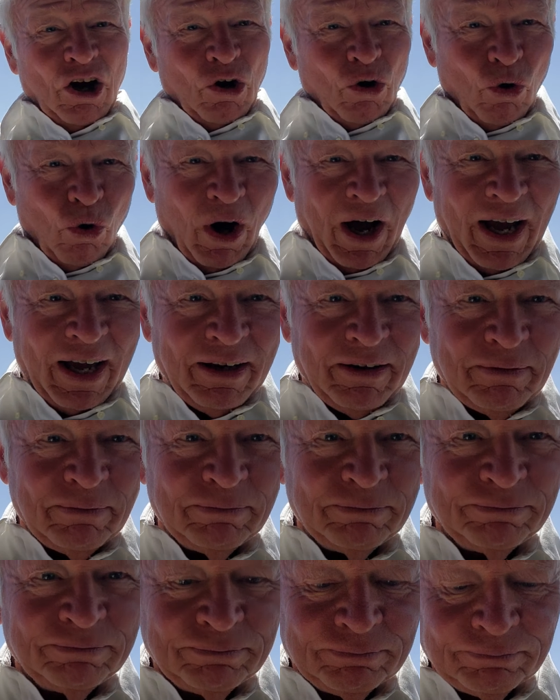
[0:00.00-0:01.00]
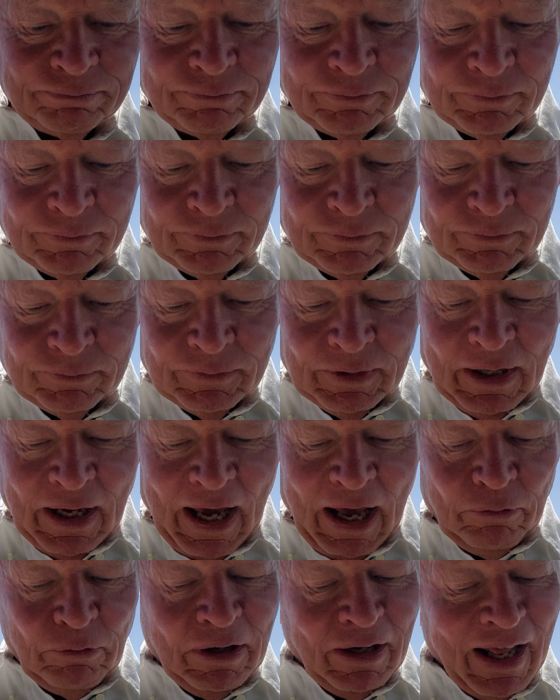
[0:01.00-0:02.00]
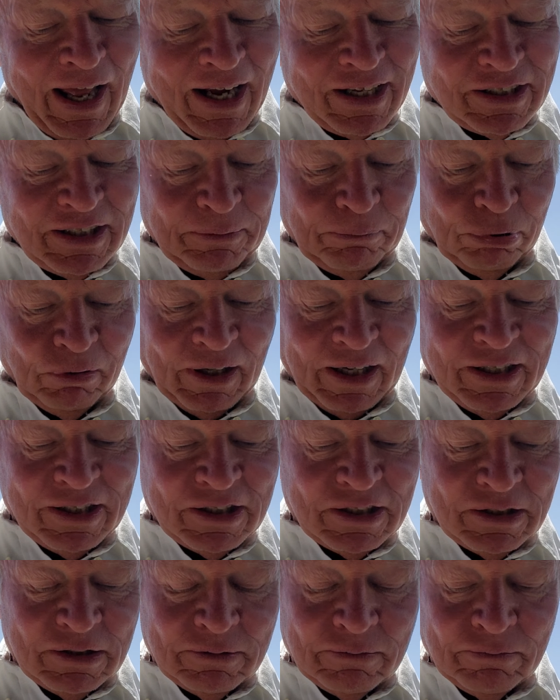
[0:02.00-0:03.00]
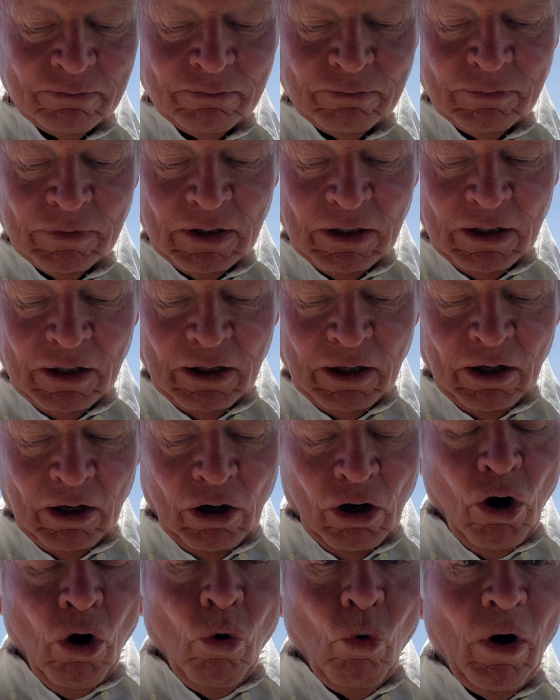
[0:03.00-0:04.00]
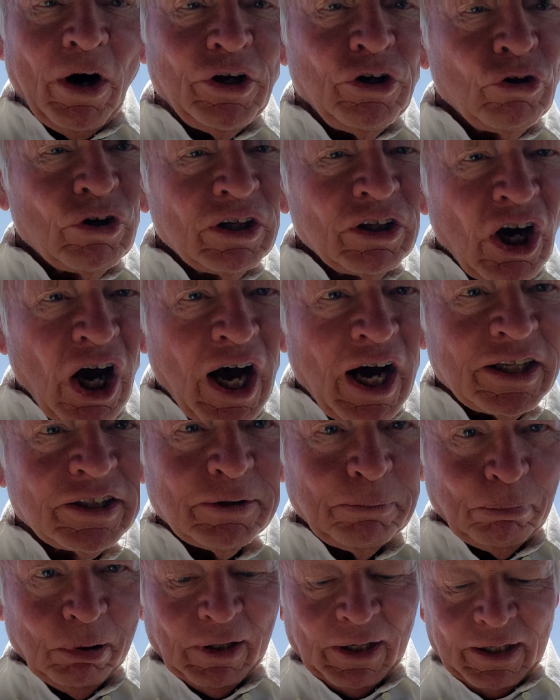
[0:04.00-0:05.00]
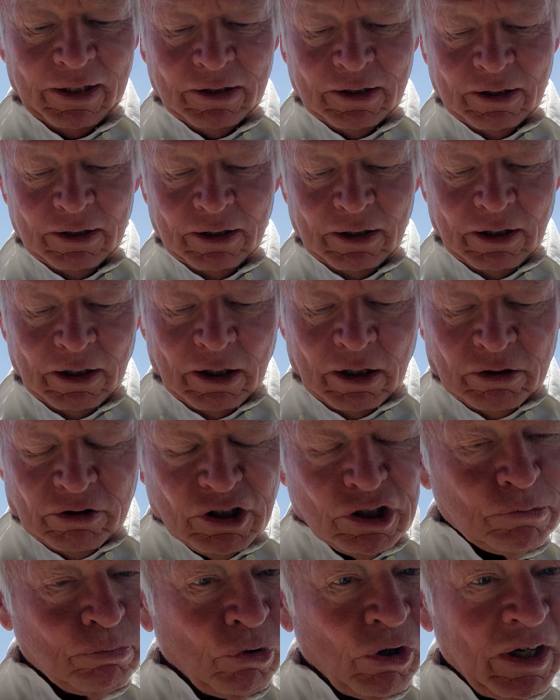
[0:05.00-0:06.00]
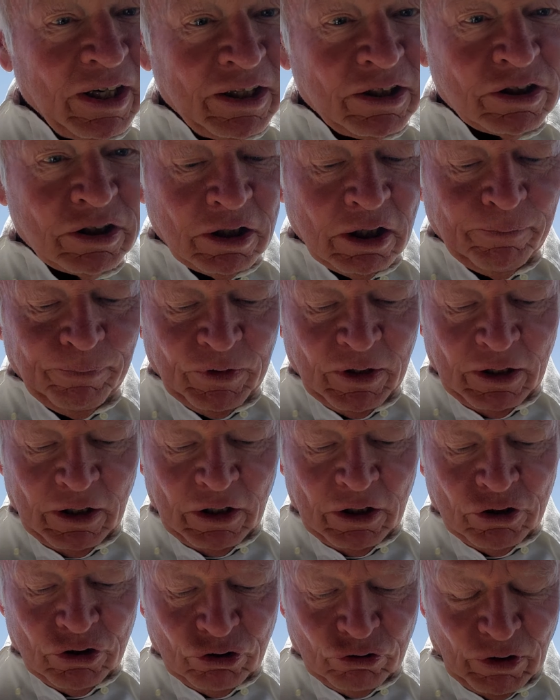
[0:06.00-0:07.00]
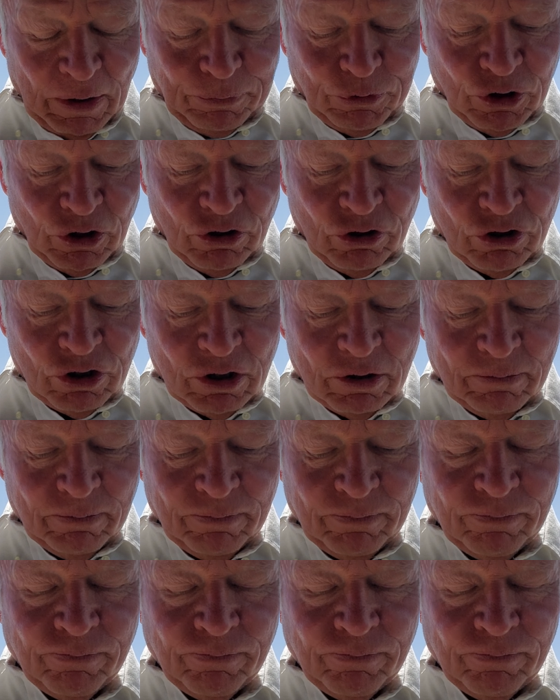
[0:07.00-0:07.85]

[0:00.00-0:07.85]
quiet, and relaxing place where you can contemplate this morning's scriptures,